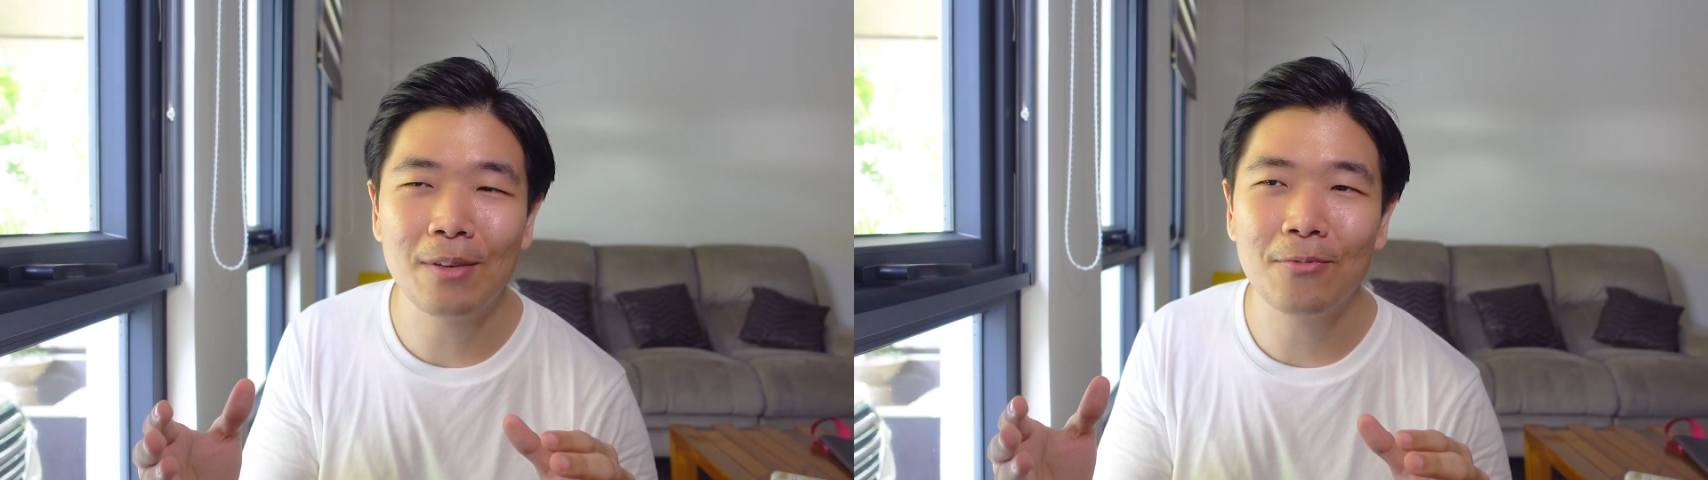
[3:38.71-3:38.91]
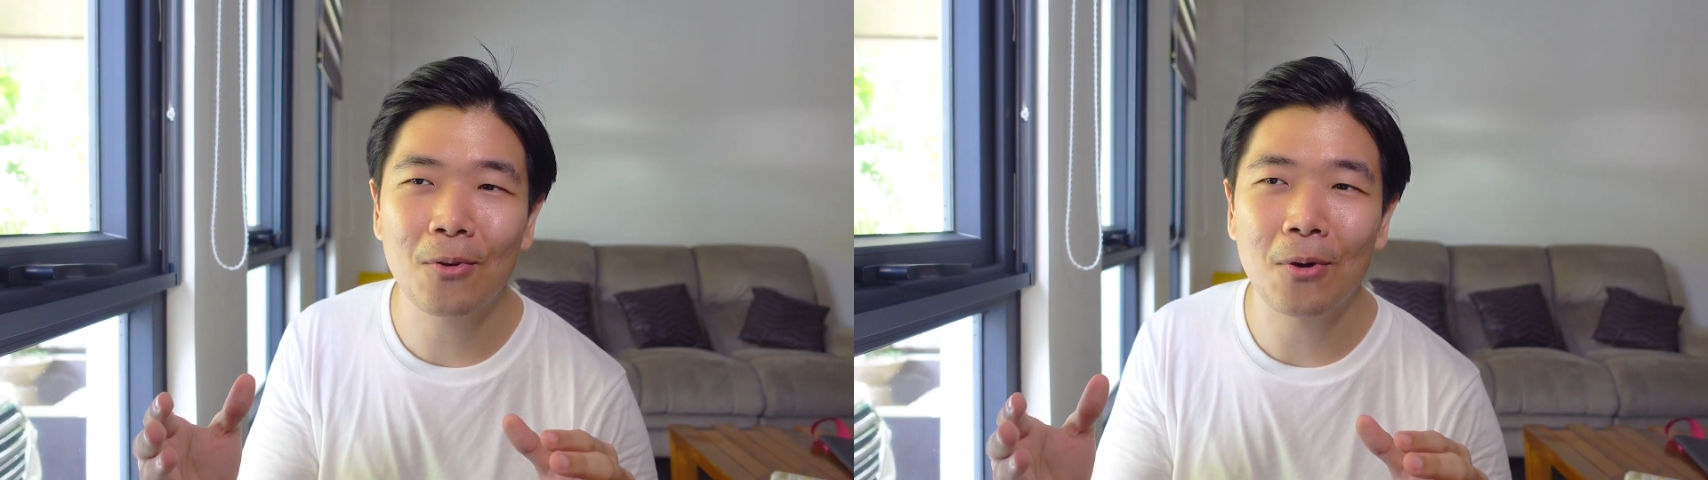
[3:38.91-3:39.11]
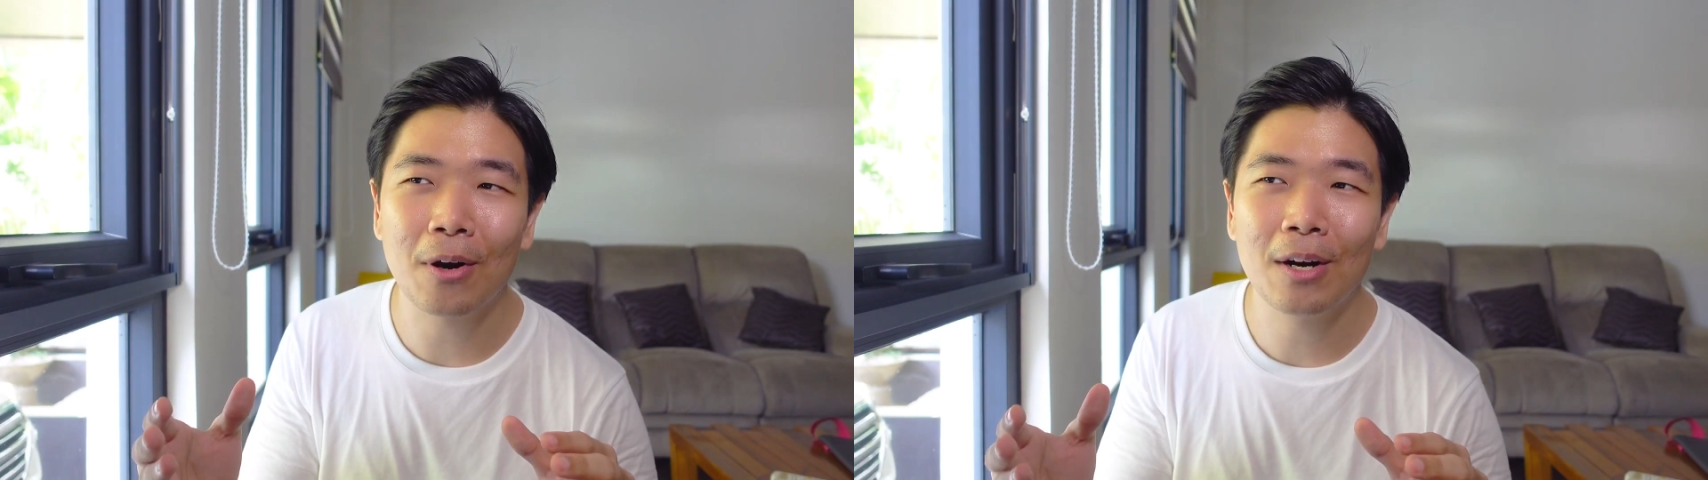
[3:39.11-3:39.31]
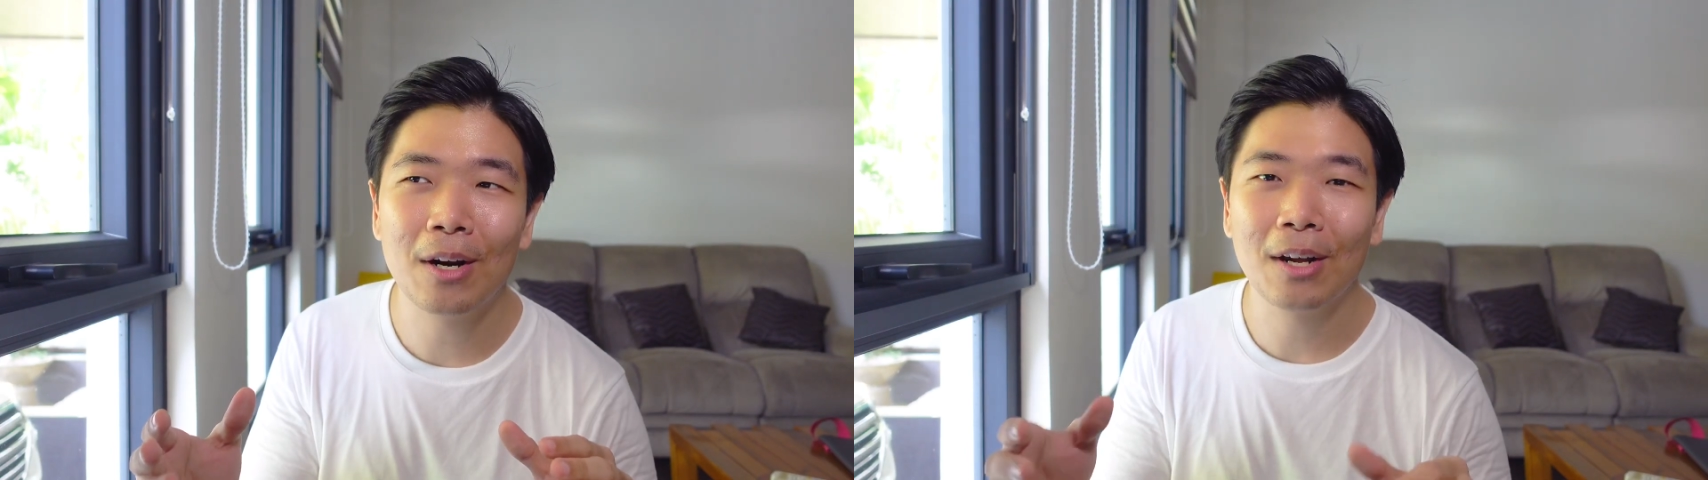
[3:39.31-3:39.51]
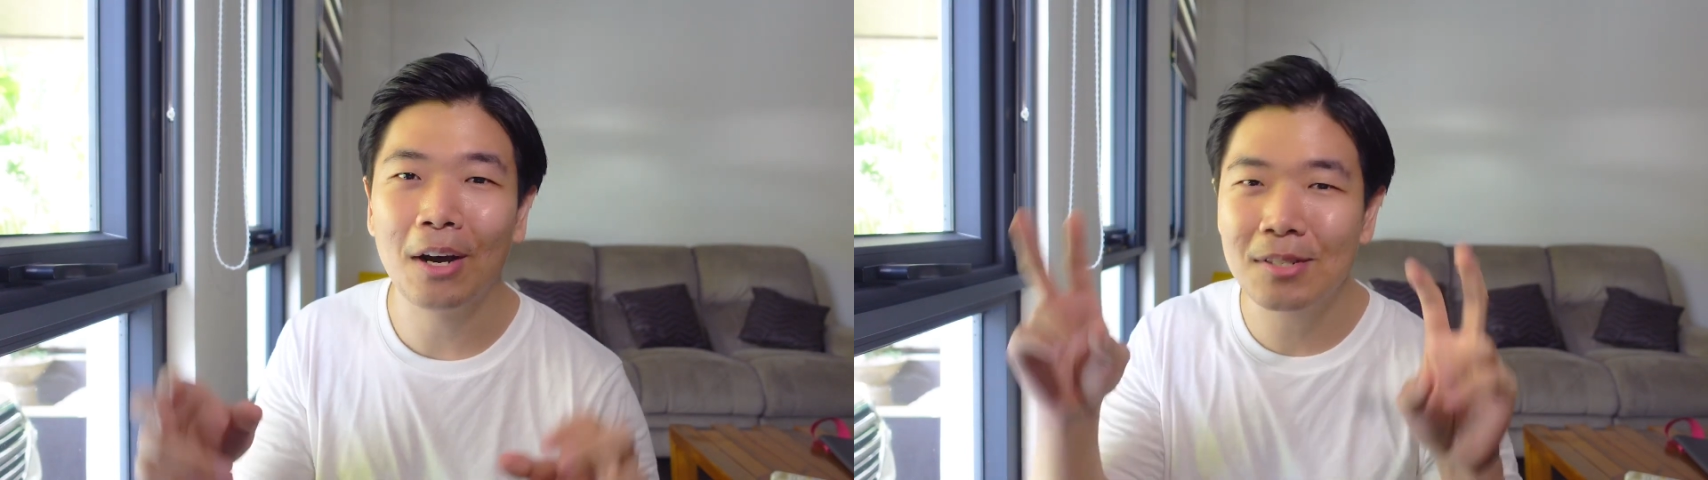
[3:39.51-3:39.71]
for
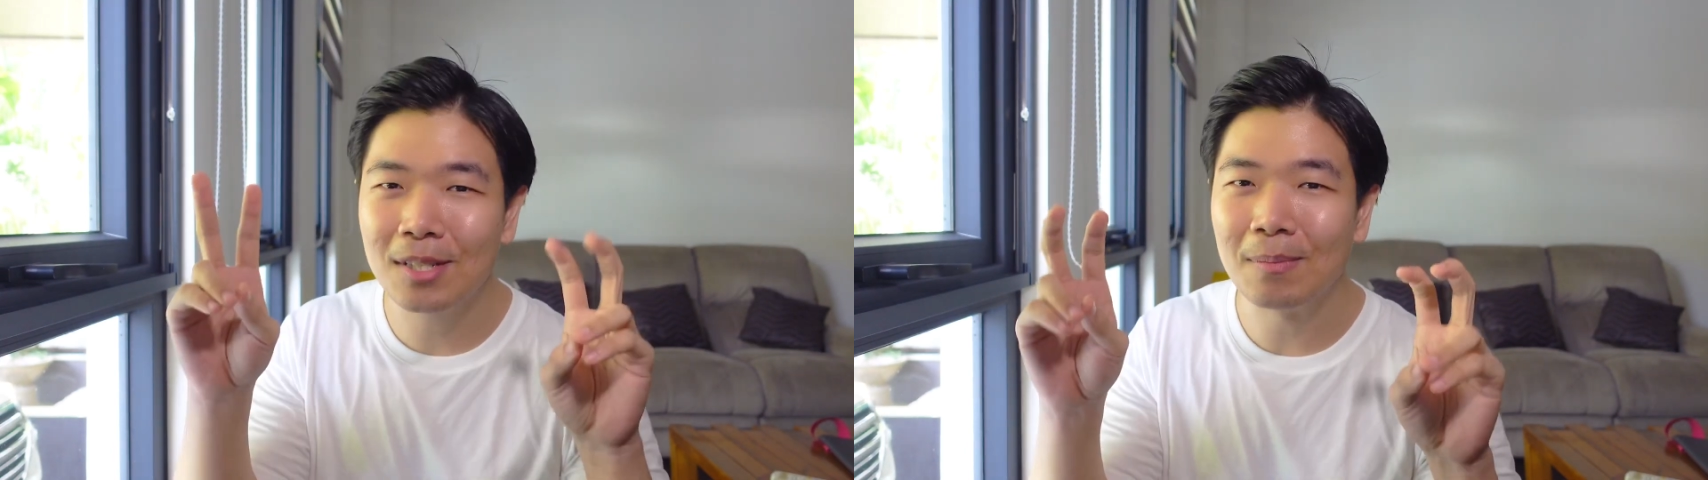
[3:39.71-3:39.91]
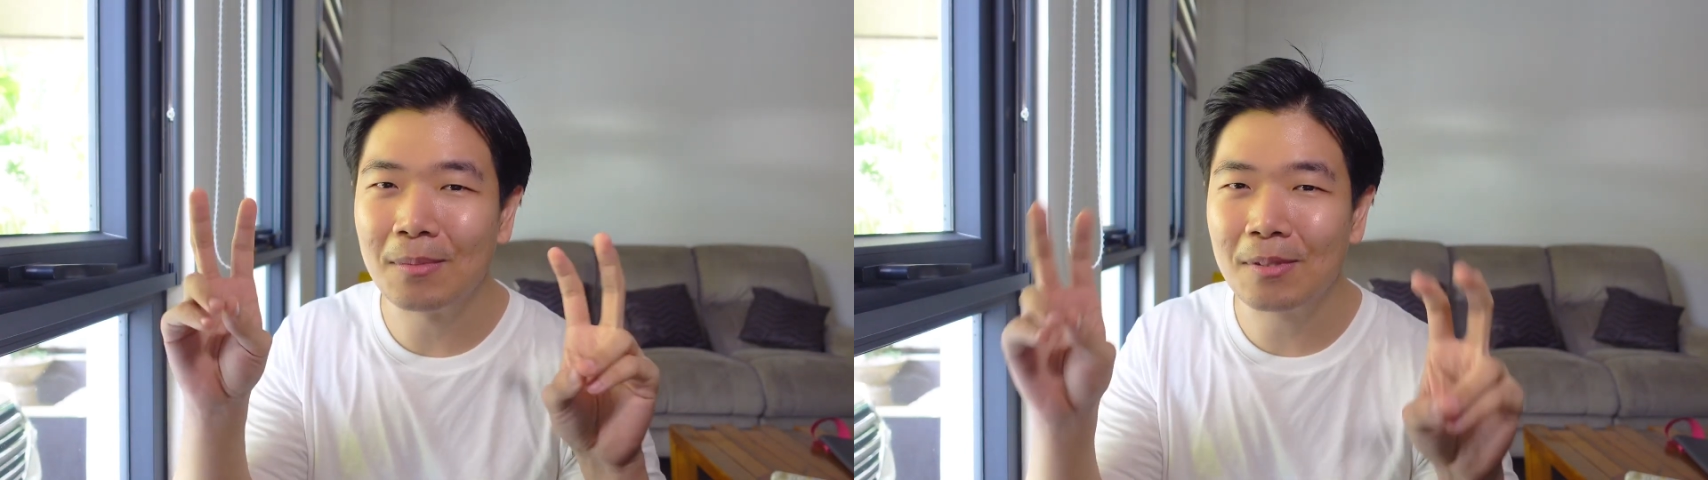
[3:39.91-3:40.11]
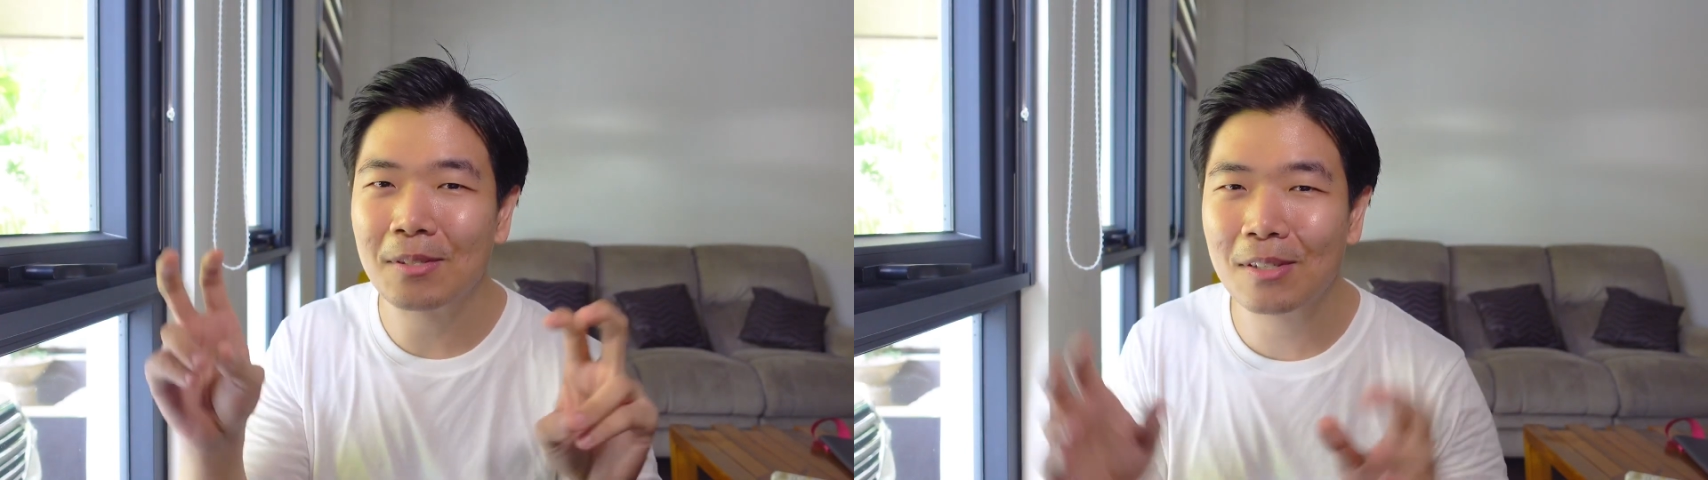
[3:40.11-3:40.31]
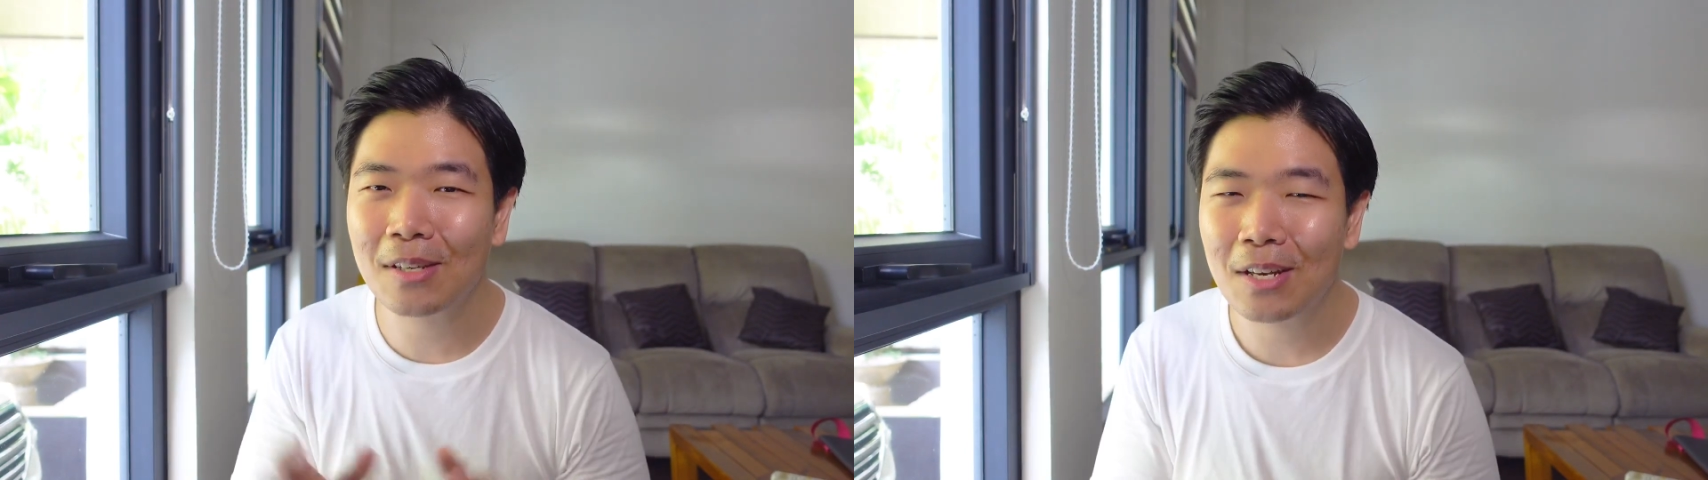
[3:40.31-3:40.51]
customs.